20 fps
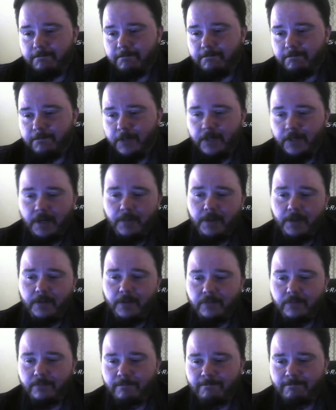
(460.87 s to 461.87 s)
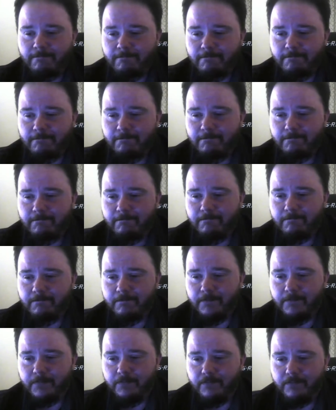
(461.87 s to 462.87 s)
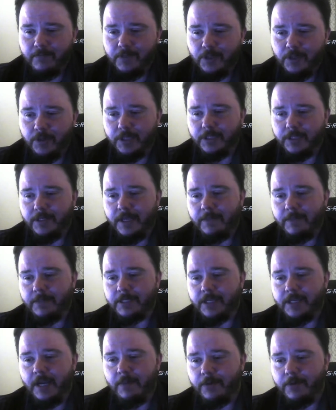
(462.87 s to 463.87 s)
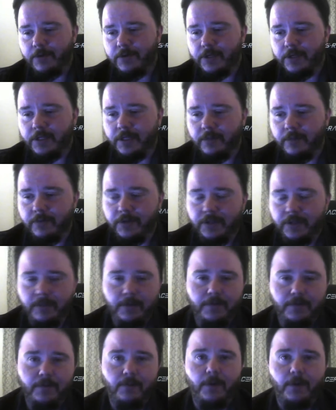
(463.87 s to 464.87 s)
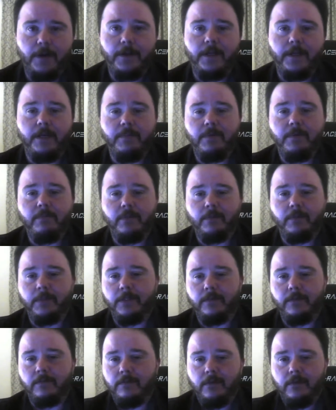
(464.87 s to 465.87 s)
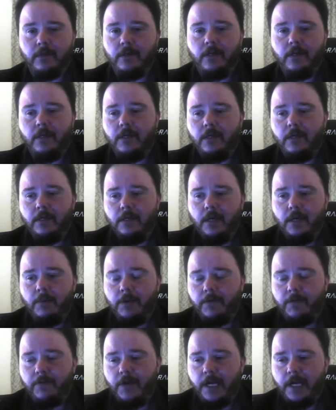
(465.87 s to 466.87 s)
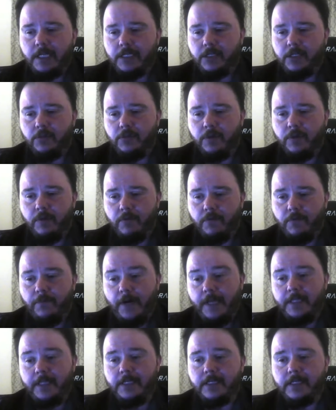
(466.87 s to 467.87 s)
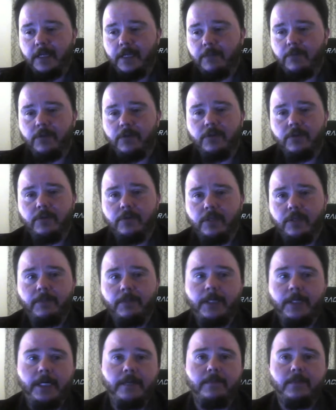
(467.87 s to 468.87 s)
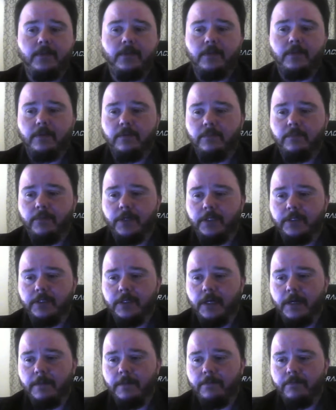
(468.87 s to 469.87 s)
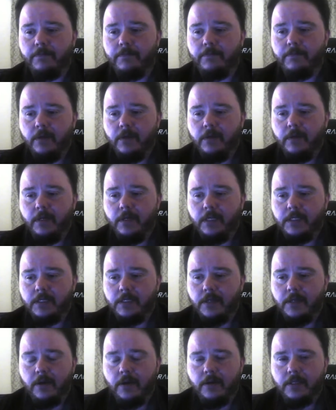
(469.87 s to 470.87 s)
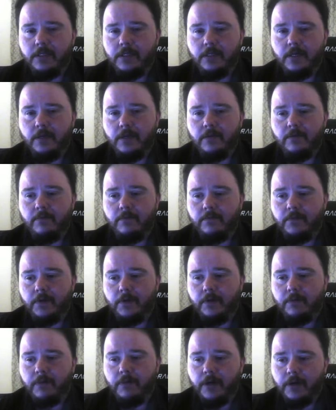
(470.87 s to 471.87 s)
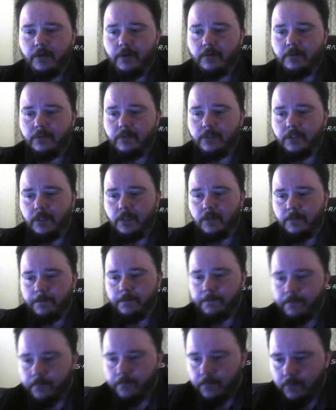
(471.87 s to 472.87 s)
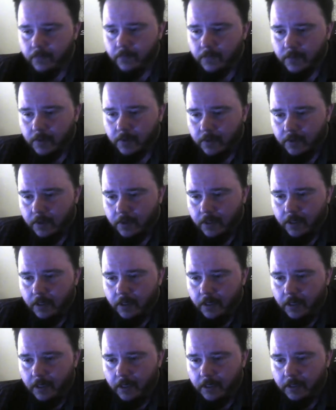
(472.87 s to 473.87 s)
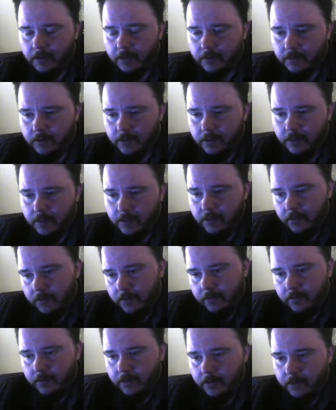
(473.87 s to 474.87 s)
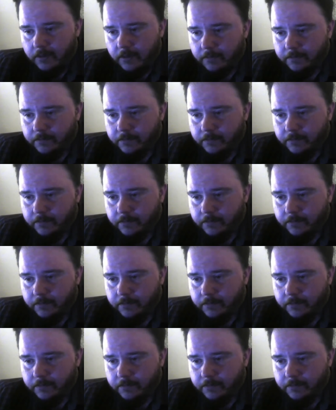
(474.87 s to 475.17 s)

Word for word: well, I mean, you get to name the scammer you're dealing with. I mean, if you want to name them, I mean, I mean, if you're asking, do we ever find the scammers? Sometimes, but um, it's not it's not very rare. So, uh, you know.